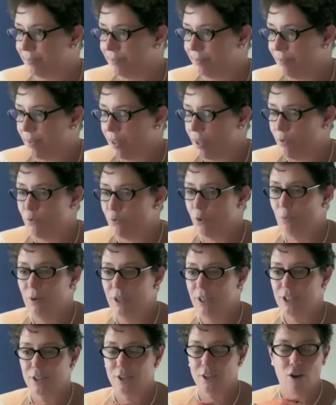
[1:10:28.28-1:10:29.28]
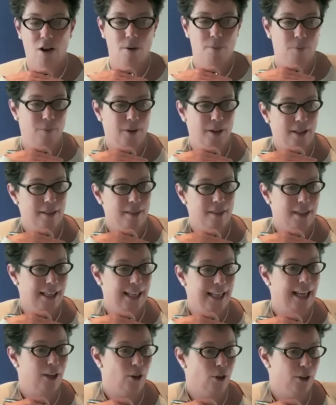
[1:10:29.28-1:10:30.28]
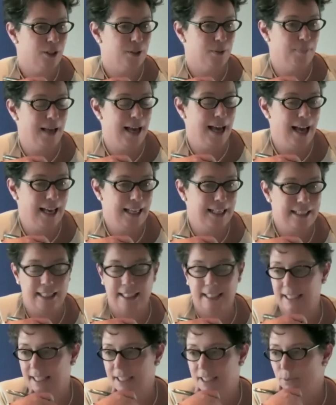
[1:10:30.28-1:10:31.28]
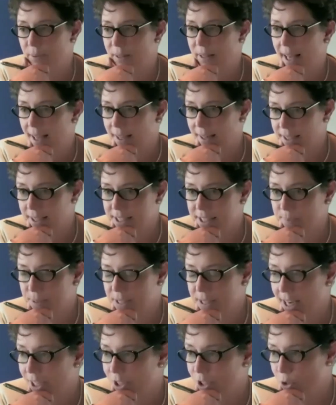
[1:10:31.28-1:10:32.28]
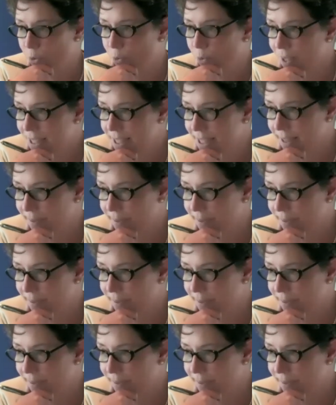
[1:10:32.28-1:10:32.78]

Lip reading: from which the Commonwealth cannot depart, at least without a substantial reason.